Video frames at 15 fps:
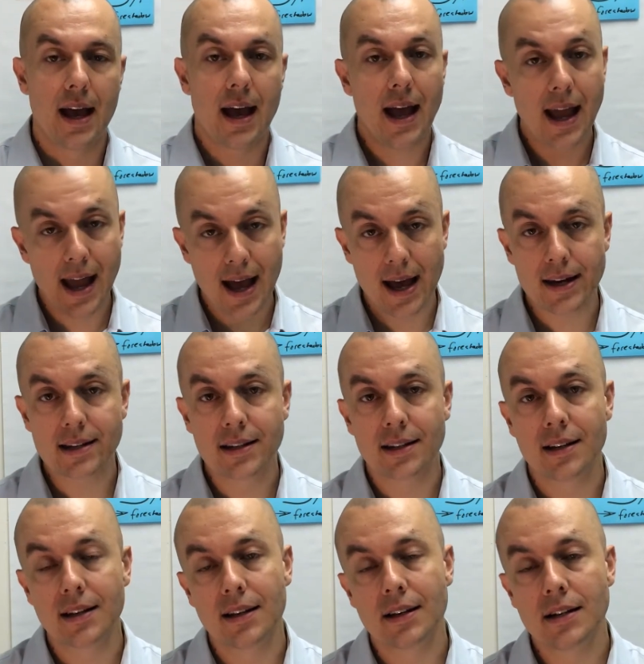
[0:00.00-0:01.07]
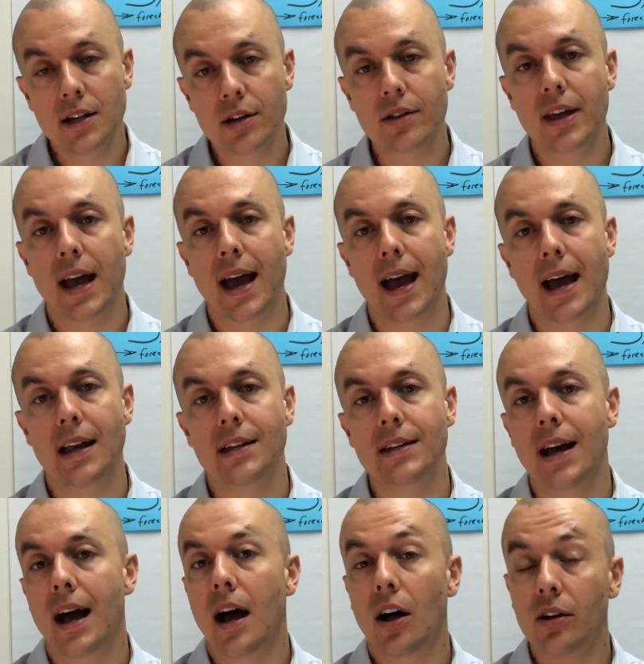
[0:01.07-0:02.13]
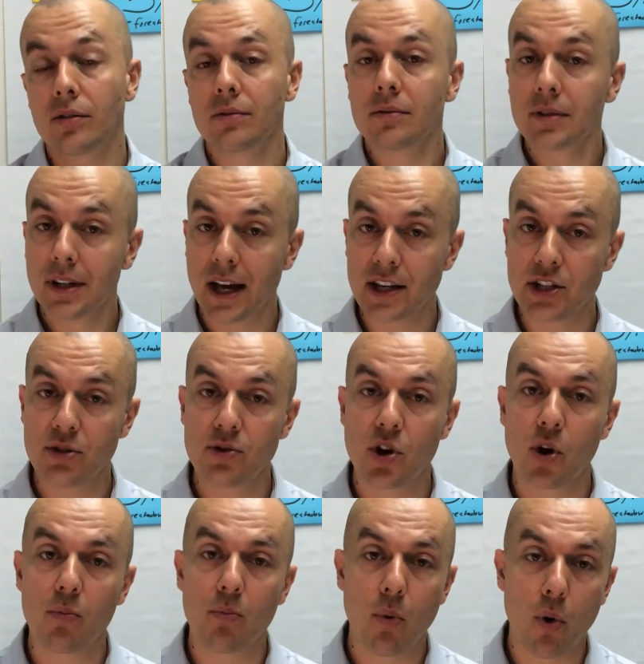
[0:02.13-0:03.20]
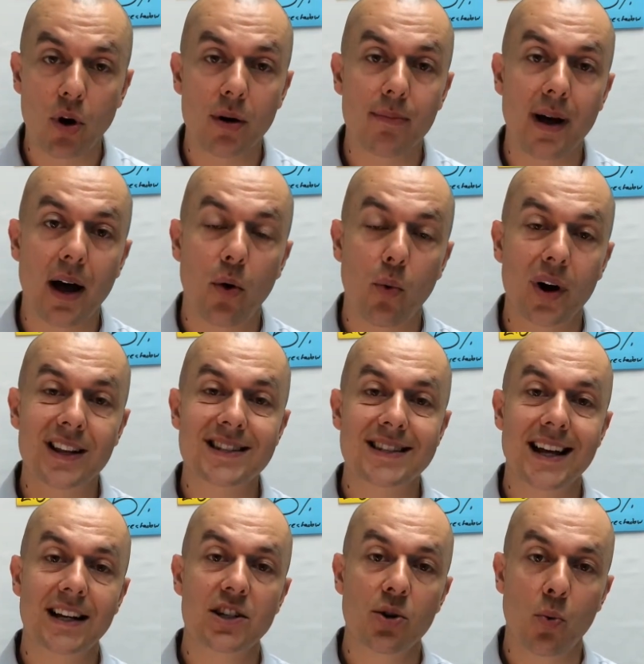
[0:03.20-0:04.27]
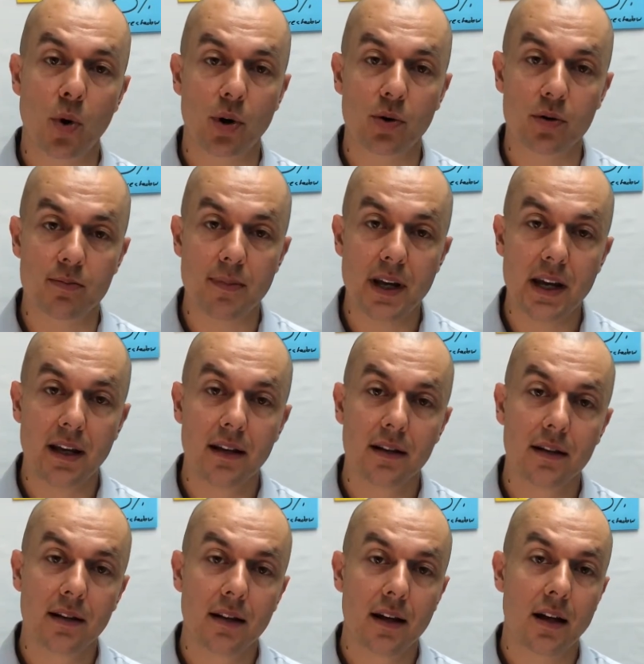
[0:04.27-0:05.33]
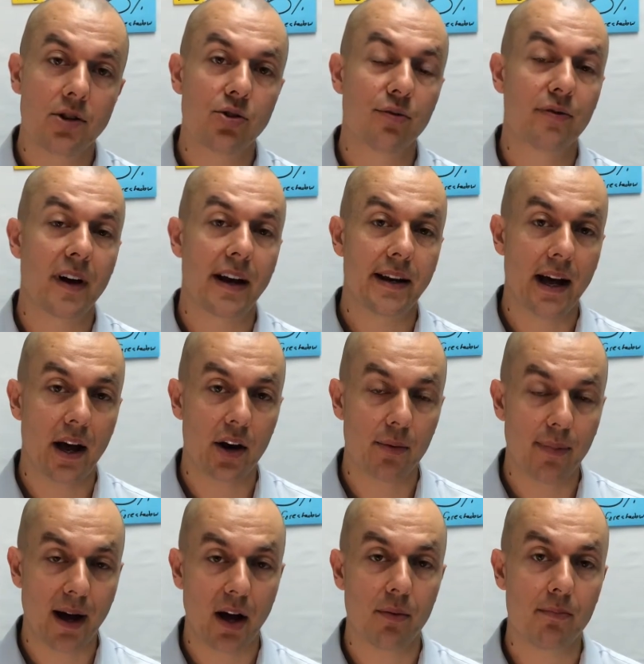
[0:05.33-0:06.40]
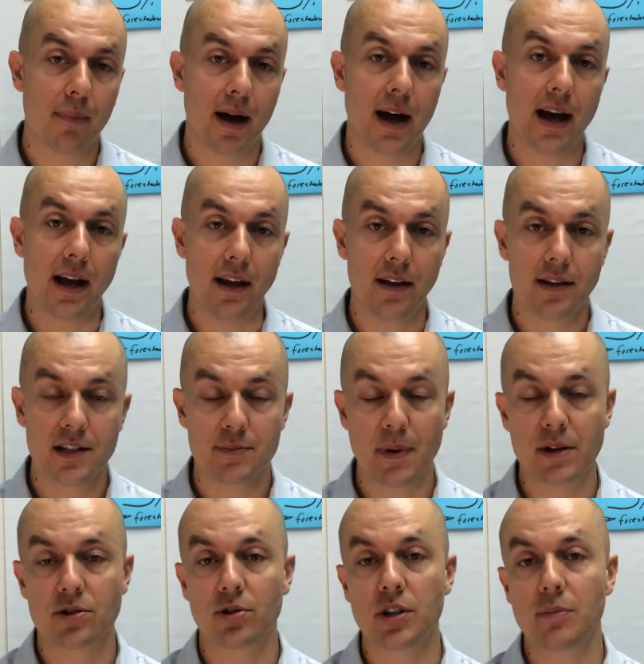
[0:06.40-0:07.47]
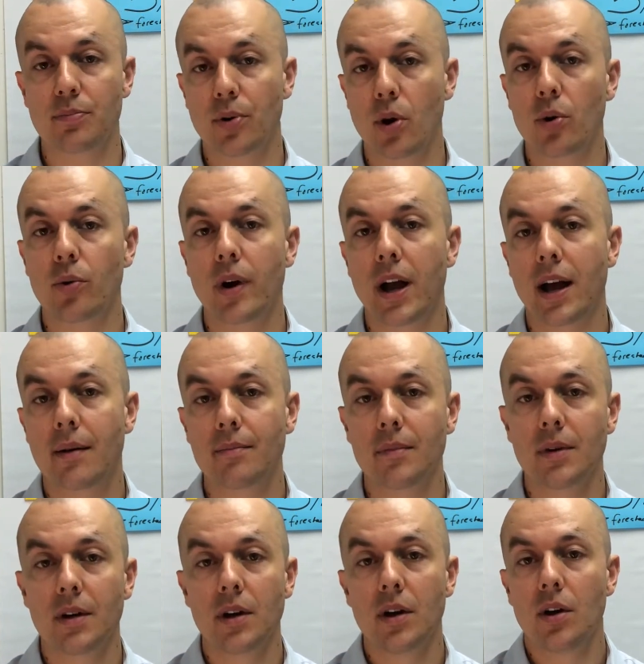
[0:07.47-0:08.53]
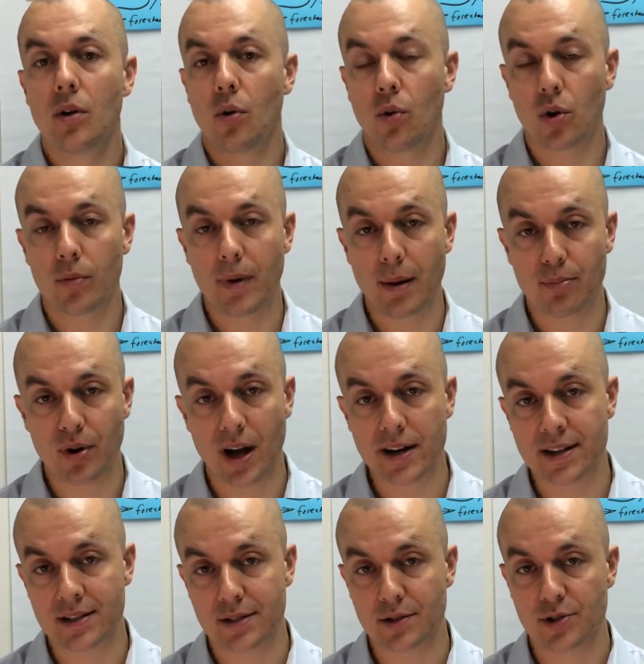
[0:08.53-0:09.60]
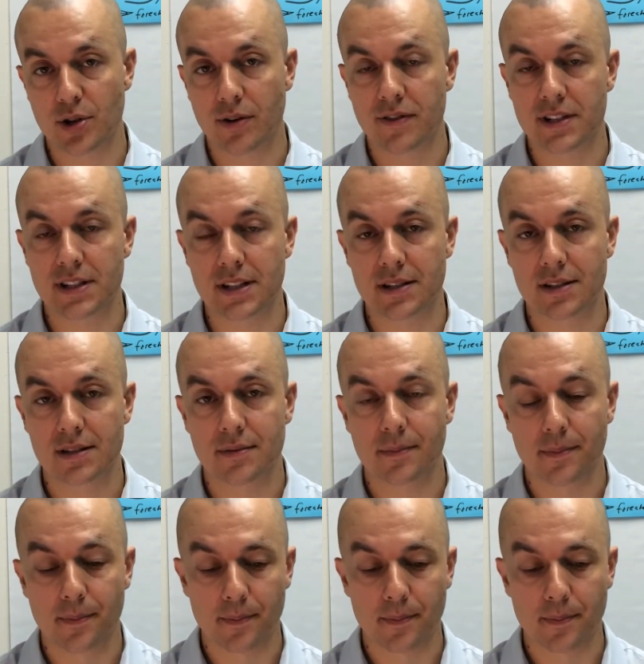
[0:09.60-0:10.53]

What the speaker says: And near the end, I'll let you know more about what it's like to work with me. And you'll find out about my specialty program or my products and services.